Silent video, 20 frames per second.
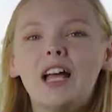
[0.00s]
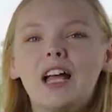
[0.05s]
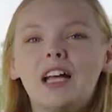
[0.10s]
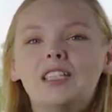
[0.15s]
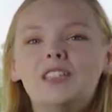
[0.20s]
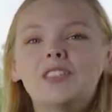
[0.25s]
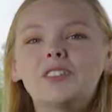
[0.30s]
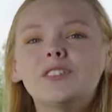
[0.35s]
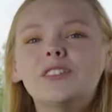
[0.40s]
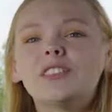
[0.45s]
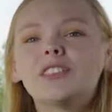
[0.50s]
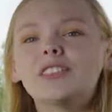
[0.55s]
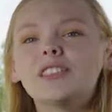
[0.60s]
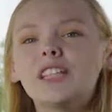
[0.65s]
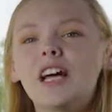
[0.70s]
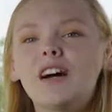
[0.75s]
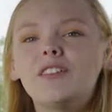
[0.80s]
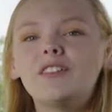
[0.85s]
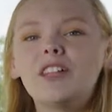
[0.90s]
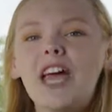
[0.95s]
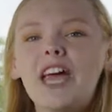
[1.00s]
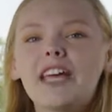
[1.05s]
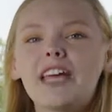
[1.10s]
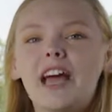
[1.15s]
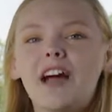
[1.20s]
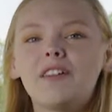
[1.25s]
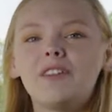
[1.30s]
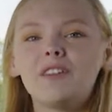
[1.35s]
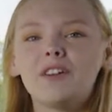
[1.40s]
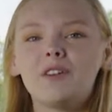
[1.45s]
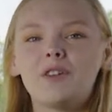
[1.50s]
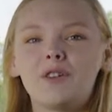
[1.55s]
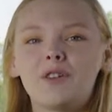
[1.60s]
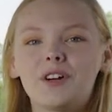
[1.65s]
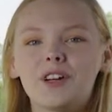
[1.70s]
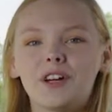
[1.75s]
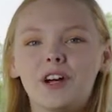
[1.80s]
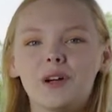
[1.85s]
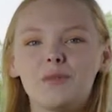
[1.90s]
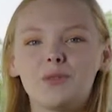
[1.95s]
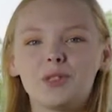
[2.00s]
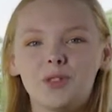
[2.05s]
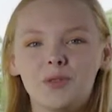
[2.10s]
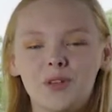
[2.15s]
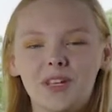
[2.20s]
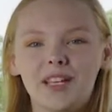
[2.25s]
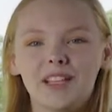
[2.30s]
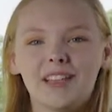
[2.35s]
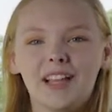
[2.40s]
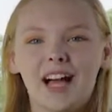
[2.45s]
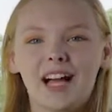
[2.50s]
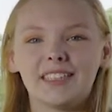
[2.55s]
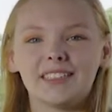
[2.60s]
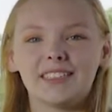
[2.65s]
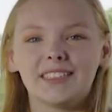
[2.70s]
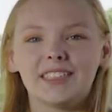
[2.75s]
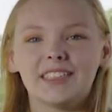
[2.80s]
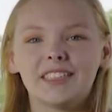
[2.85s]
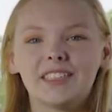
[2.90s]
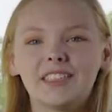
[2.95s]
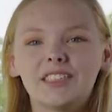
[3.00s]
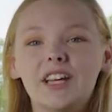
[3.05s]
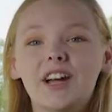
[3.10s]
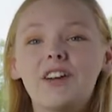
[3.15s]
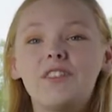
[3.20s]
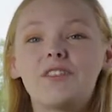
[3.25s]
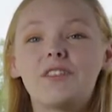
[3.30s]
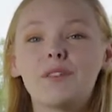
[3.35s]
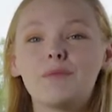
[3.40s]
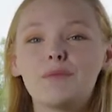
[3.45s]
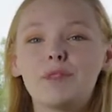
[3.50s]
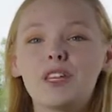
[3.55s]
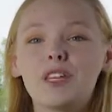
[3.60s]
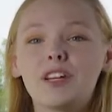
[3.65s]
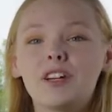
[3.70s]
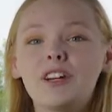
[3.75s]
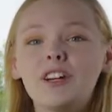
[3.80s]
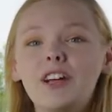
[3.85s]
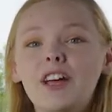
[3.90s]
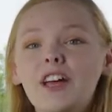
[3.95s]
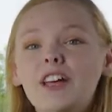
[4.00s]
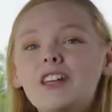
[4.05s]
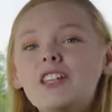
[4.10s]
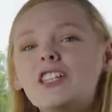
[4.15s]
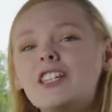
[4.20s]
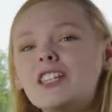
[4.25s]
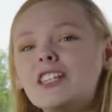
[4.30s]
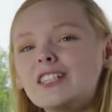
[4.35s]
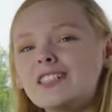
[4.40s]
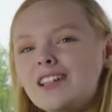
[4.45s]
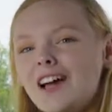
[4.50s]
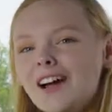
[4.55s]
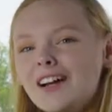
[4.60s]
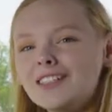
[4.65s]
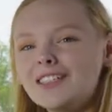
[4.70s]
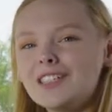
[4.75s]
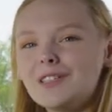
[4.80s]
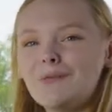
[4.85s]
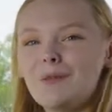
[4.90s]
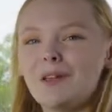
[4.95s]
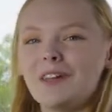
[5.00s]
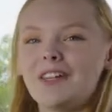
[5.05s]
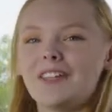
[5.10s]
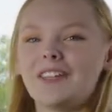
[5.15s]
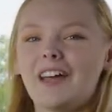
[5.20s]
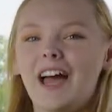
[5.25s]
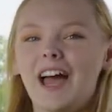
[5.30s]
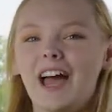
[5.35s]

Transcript: Students love to hang out in the courtyard between classes. From here, you see the Sciences building that